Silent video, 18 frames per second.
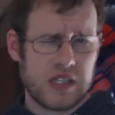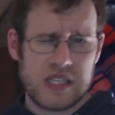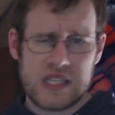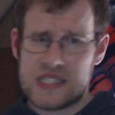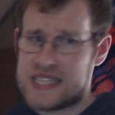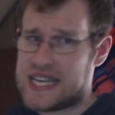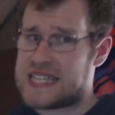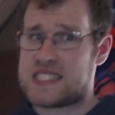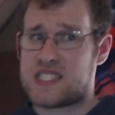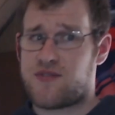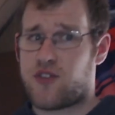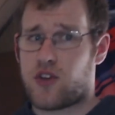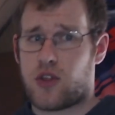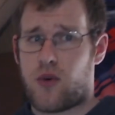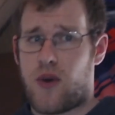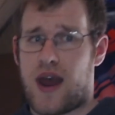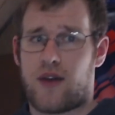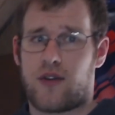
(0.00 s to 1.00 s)
that's it for the
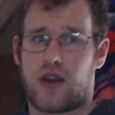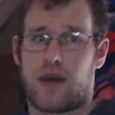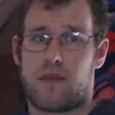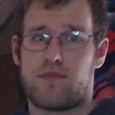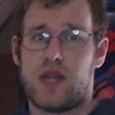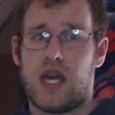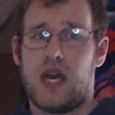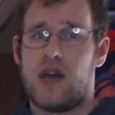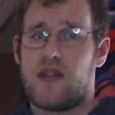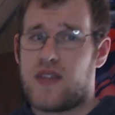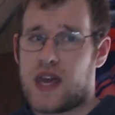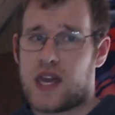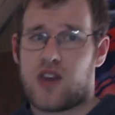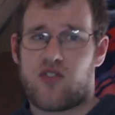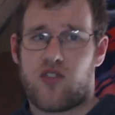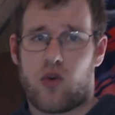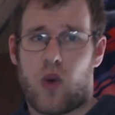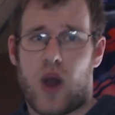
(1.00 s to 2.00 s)
roundup. Thank you
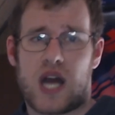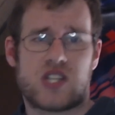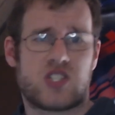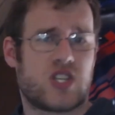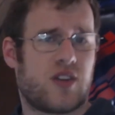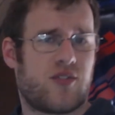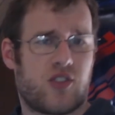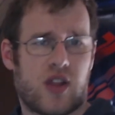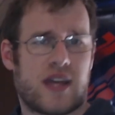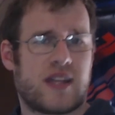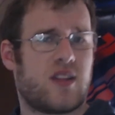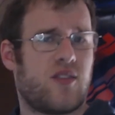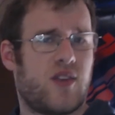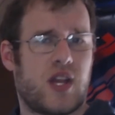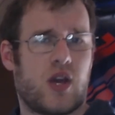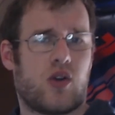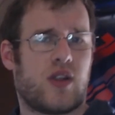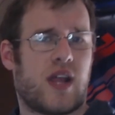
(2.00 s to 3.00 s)
for watching. If you like the
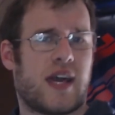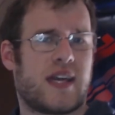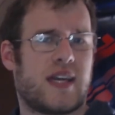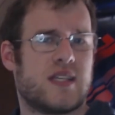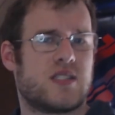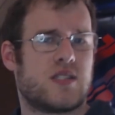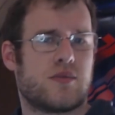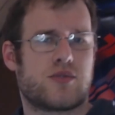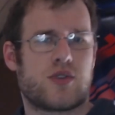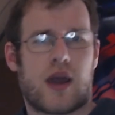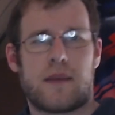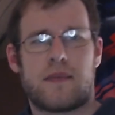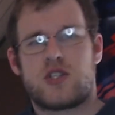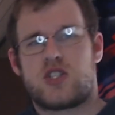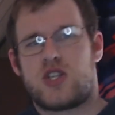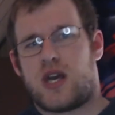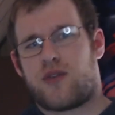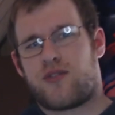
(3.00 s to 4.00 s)
video, like it. Subscribe to the
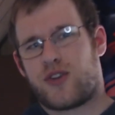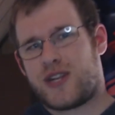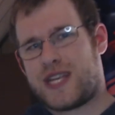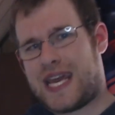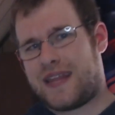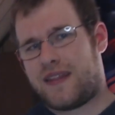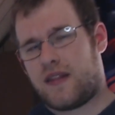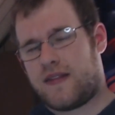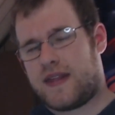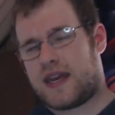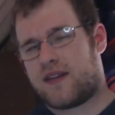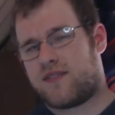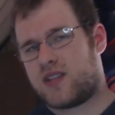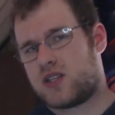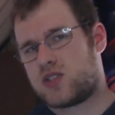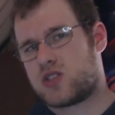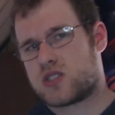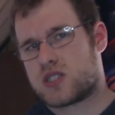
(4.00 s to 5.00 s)
channel for daily League of
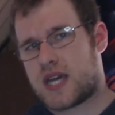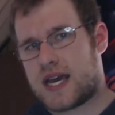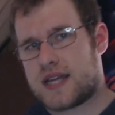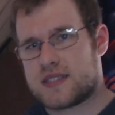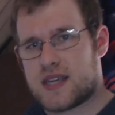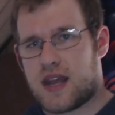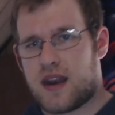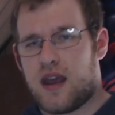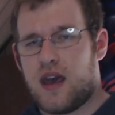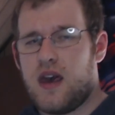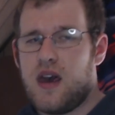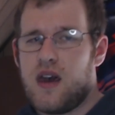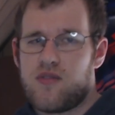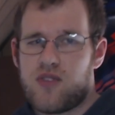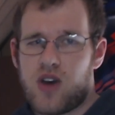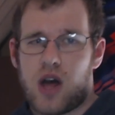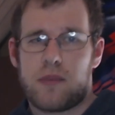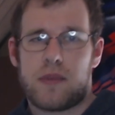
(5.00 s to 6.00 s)
Legends content.
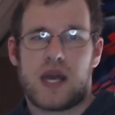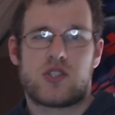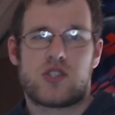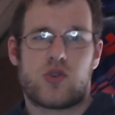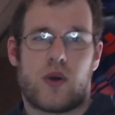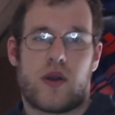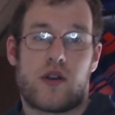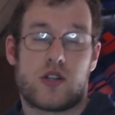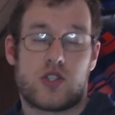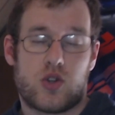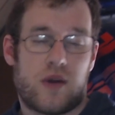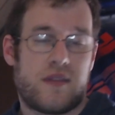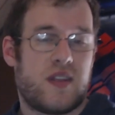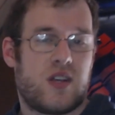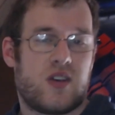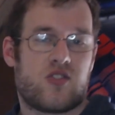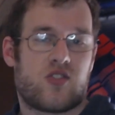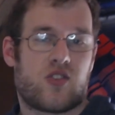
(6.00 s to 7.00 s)
Follow me on Twitter. Join the
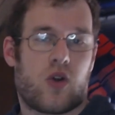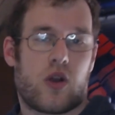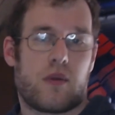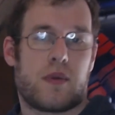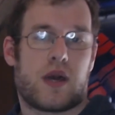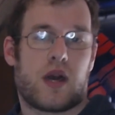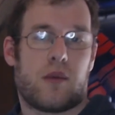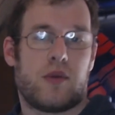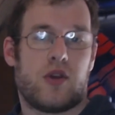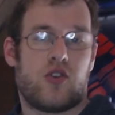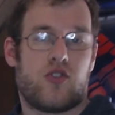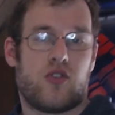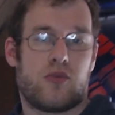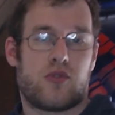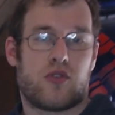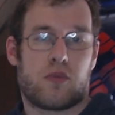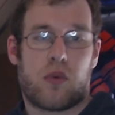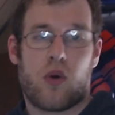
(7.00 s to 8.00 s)
Discord. Become a YouTube
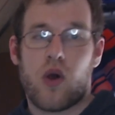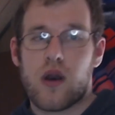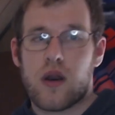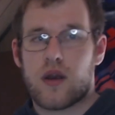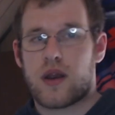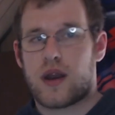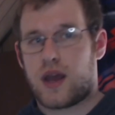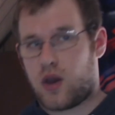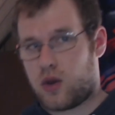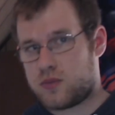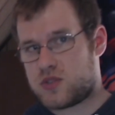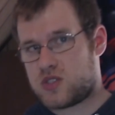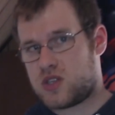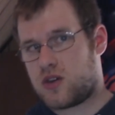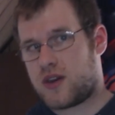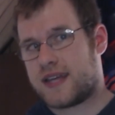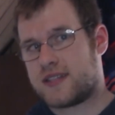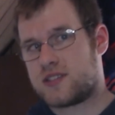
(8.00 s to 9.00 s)
supporter. And I hope to see
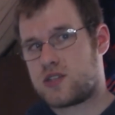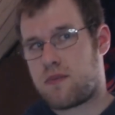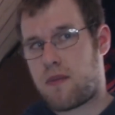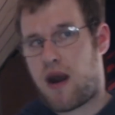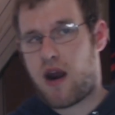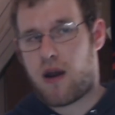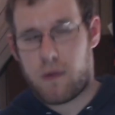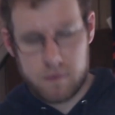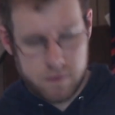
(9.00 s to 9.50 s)
you again tomorrow.